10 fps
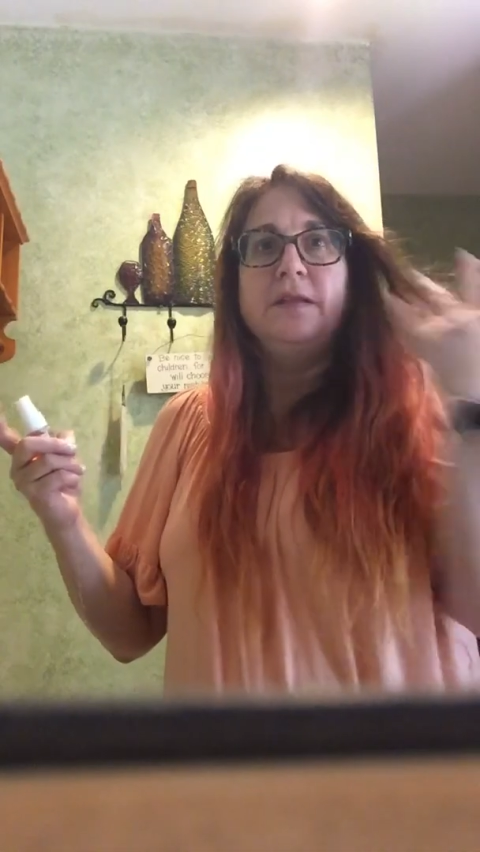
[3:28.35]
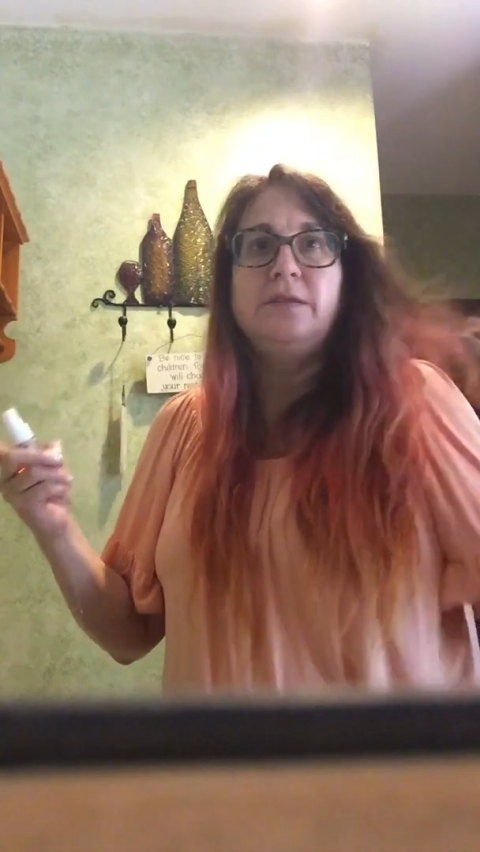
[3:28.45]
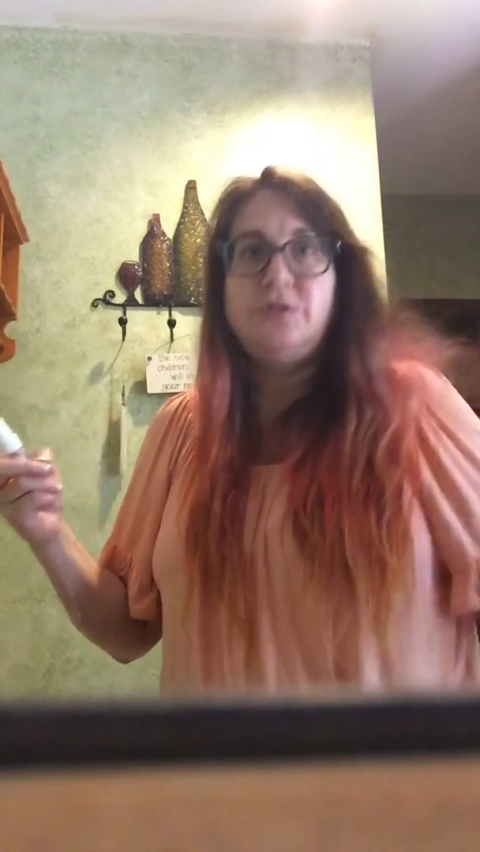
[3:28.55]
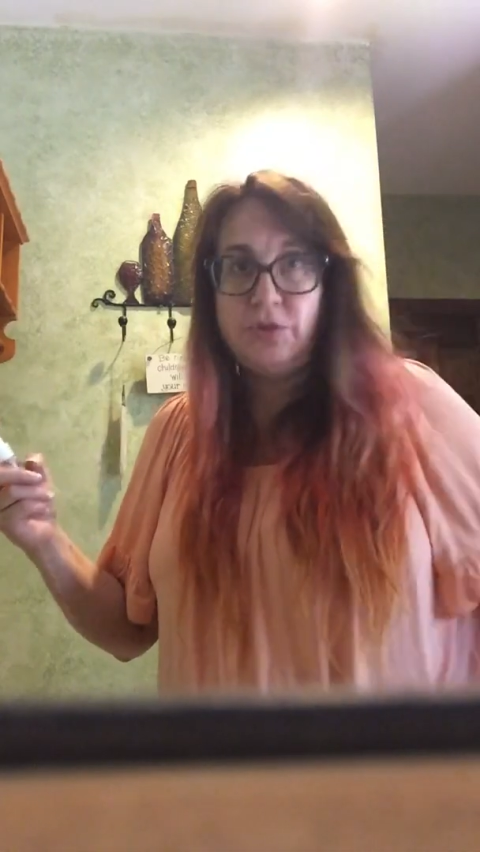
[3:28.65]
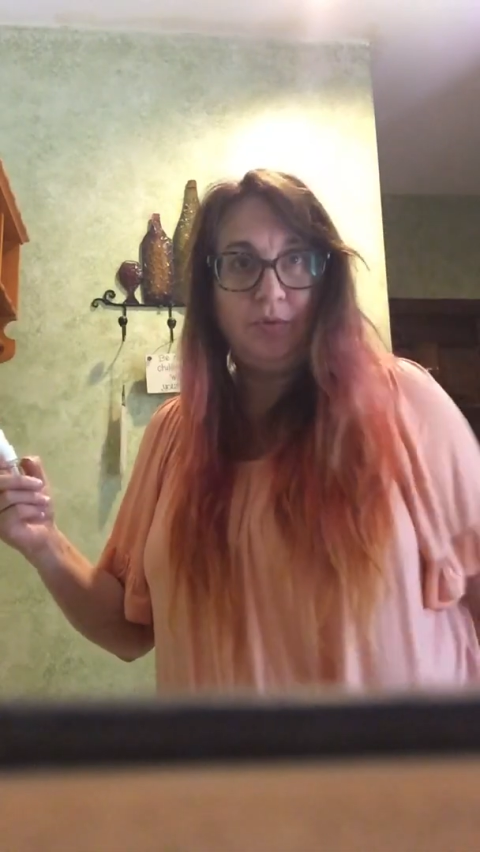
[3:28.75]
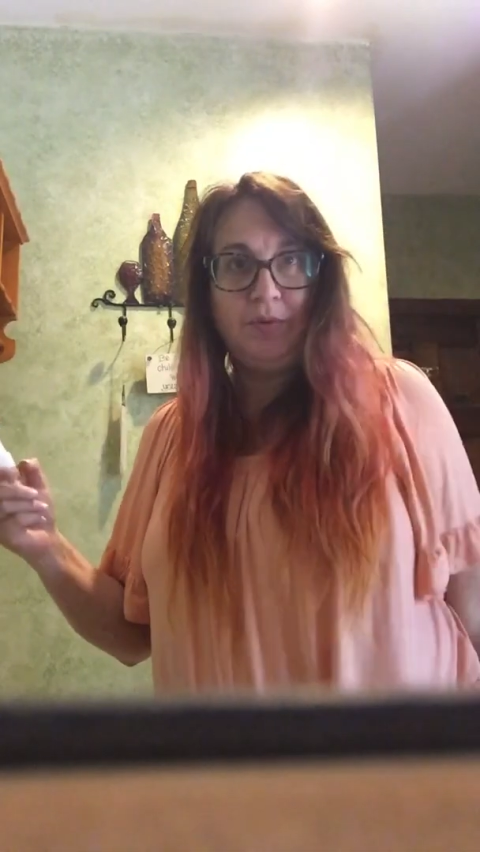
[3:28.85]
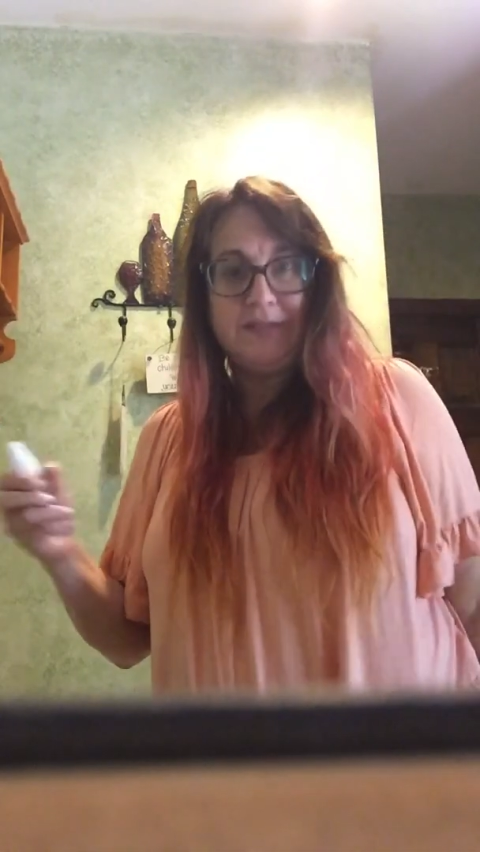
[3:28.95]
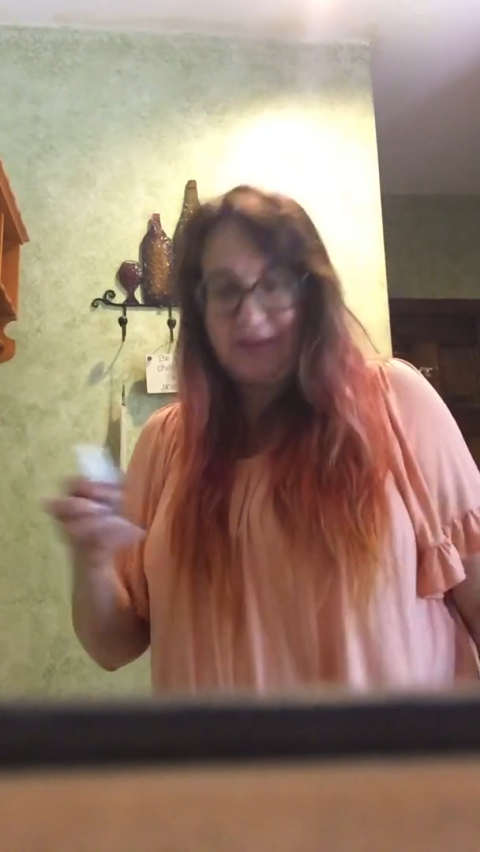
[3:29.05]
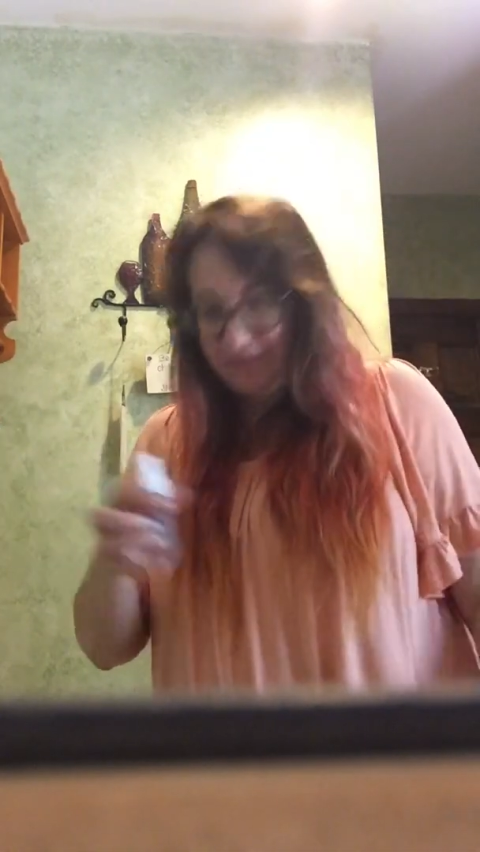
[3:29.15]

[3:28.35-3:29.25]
Soothes